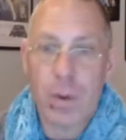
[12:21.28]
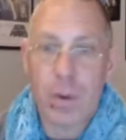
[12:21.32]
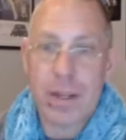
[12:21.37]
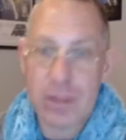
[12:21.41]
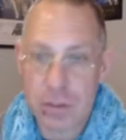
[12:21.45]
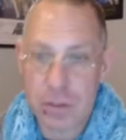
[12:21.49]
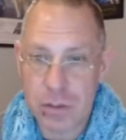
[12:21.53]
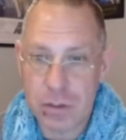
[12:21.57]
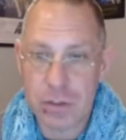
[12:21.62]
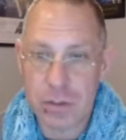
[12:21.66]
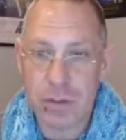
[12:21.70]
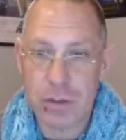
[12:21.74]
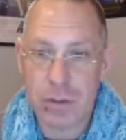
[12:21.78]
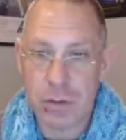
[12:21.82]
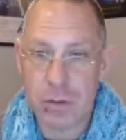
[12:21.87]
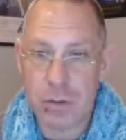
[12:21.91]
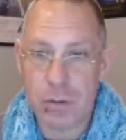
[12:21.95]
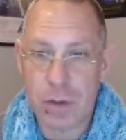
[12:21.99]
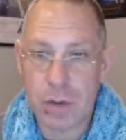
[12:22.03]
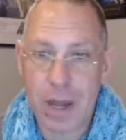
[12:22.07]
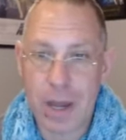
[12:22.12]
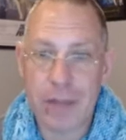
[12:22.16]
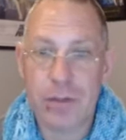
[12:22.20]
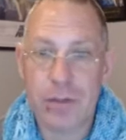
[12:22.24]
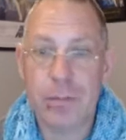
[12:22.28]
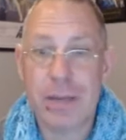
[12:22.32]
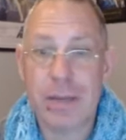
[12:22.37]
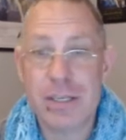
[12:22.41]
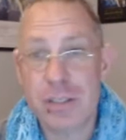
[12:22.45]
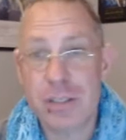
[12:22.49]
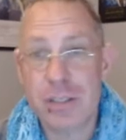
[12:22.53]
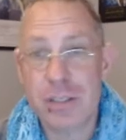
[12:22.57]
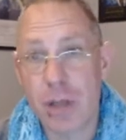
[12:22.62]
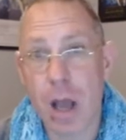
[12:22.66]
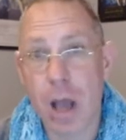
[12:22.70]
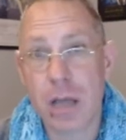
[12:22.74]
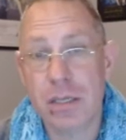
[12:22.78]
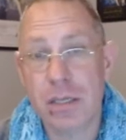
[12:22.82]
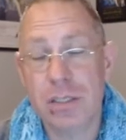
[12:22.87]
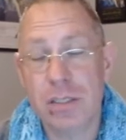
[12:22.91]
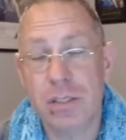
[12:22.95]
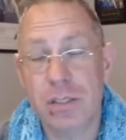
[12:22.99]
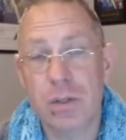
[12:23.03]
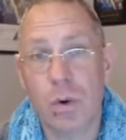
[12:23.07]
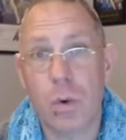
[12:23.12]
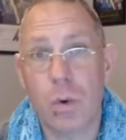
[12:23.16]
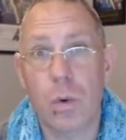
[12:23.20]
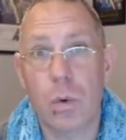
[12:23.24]
to either my socks
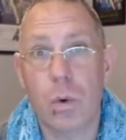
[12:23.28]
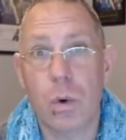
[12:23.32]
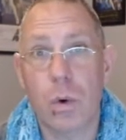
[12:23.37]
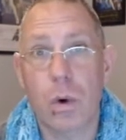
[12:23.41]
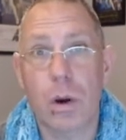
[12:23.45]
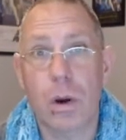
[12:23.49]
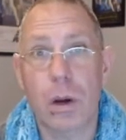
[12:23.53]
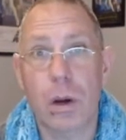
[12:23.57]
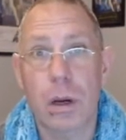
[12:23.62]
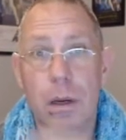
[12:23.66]
or